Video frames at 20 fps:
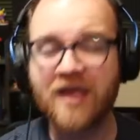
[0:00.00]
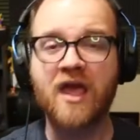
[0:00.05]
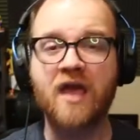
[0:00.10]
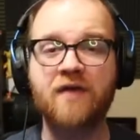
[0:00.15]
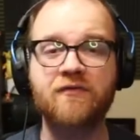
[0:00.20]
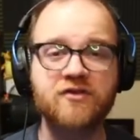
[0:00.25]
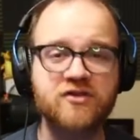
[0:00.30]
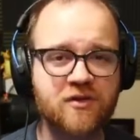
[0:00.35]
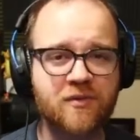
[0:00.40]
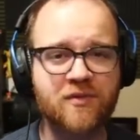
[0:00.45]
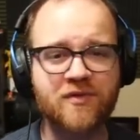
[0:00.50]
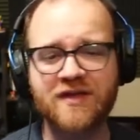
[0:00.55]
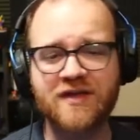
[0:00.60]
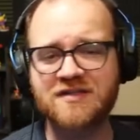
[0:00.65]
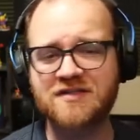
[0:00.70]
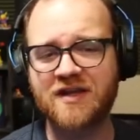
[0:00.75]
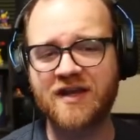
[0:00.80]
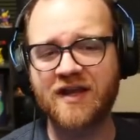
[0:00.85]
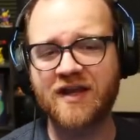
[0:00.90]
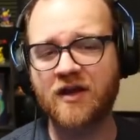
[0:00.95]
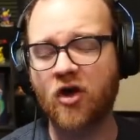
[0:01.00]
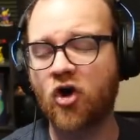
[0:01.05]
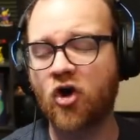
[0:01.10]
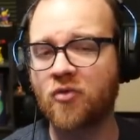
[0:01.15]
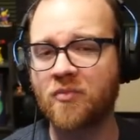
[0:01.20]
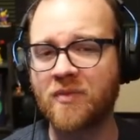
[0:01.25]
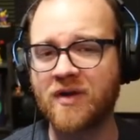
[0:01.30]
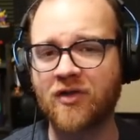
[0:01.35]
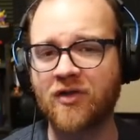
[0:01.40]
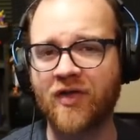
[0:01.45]
If you're someone that's sitting at
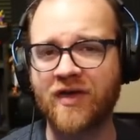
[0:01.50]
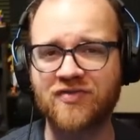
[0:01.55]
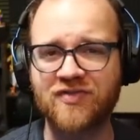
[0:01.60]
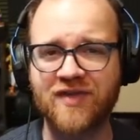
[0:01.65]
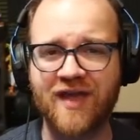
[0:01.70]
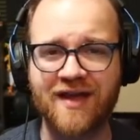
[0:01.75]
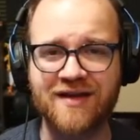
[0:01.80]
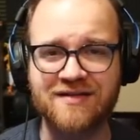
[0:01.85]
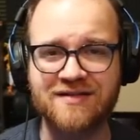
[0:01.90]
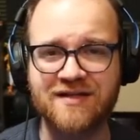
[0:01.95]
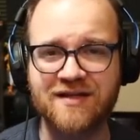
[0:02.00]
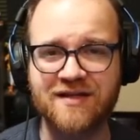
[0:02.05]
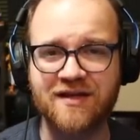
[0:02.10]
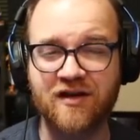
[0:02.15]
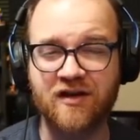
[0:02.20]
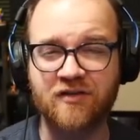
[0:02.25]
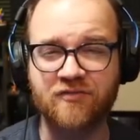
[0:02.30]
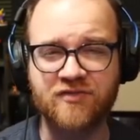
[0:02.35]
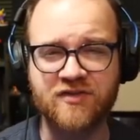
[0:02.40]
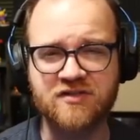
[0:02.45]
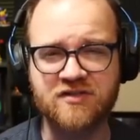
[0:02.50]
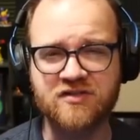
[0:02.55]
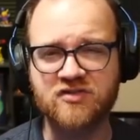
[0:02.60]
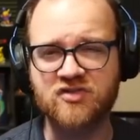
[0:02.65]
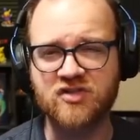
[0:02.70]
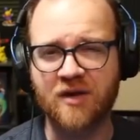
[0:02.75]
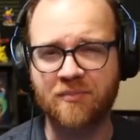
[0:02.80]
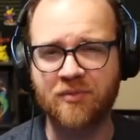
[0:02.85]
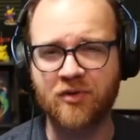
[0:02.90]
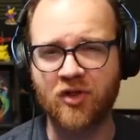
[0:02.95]
home and you like the idea of this
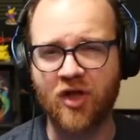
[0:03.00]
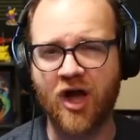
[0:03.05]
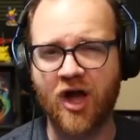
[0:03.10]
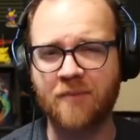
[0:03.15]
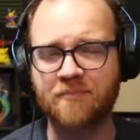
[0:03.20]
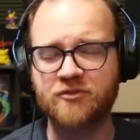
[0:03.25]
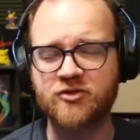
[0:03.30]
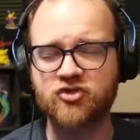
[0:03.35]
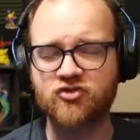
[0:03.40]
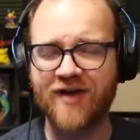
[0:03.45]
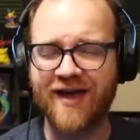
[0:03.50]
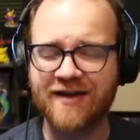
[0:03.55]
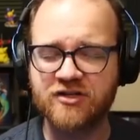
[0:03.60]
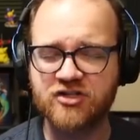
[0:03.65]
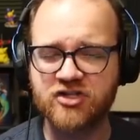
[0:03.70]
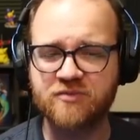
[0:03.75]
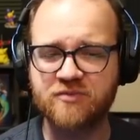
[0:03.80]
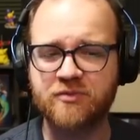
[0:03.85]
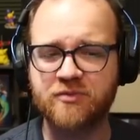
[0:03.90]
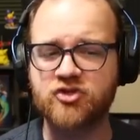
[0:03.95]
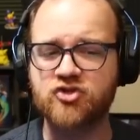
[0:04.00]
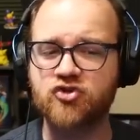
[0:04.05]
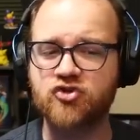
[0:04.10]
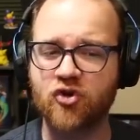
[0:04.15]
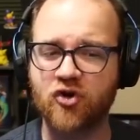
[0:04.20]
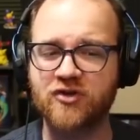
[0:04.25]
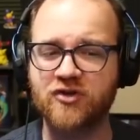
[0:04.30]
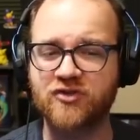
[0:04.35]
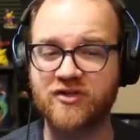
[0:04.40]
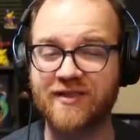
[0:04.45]
double up strategy, but you
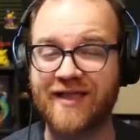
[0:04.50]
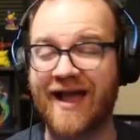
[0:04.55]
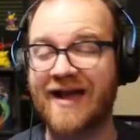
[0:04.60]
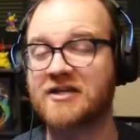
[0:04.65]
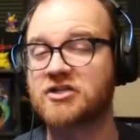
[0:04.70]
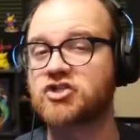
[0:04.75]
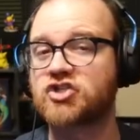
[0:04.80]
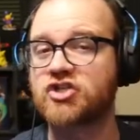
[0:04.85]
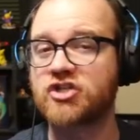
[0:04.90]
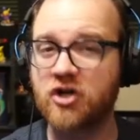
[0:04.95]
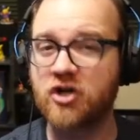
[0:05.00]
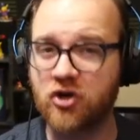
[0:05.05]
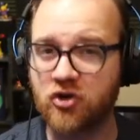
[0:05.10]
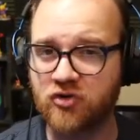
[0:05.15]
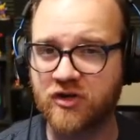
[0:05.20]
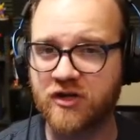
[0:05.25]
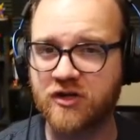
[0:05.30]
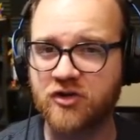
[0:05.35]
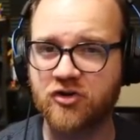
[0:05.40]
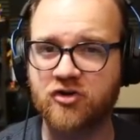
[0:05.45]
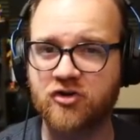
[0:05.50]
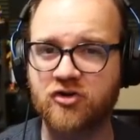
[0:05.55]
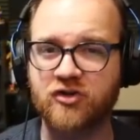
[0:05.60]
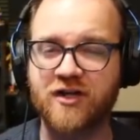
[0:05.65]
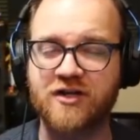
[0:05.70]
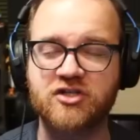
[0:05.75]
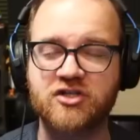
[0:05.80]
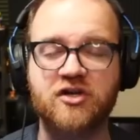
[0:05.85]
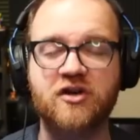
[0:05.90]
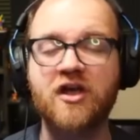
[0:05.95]
currently lack She-Hulk in your
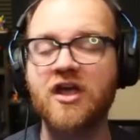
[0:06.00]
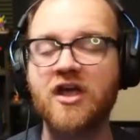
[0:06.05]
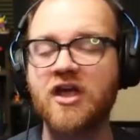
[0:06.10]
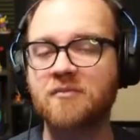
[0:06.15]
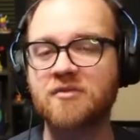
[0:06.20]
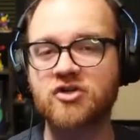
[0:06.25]
collection,